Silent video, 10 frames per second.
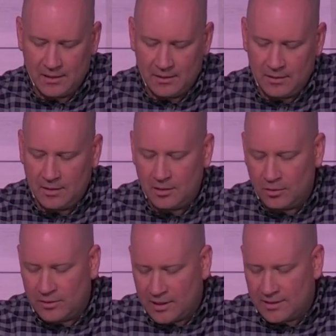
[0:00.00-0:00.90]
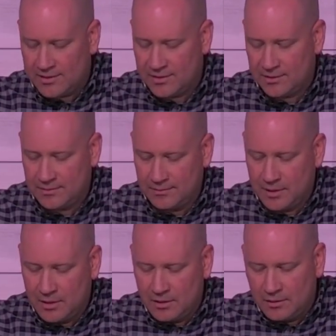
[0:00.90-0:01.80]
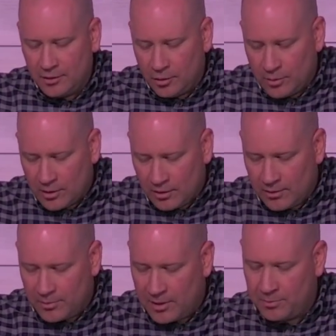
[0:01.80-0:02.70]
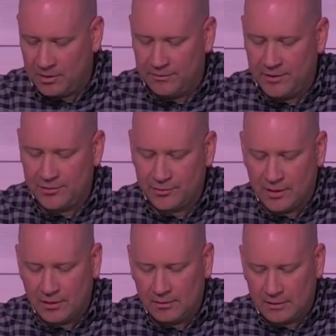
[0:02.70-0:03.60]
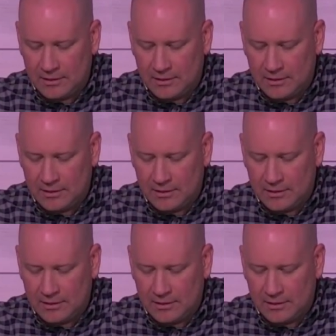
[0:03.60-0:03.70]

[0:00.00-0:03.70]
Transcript: then know this, you and all the people of Israel.